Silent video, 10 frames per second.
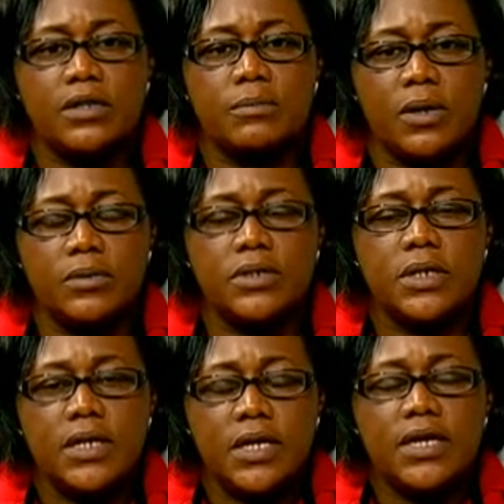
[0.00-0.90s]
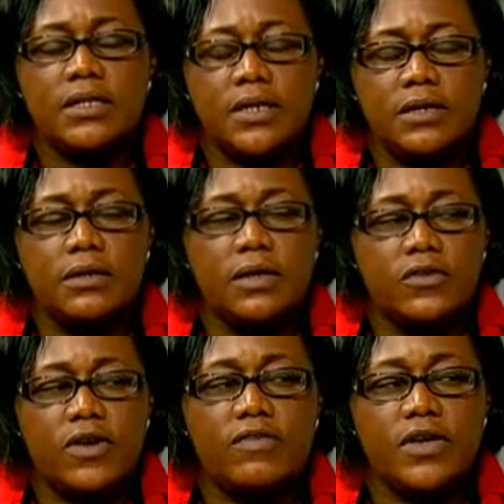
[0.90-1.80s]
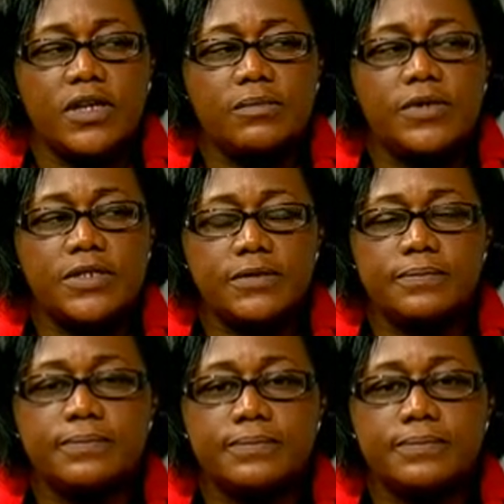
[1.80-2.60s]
about in trafficking in person.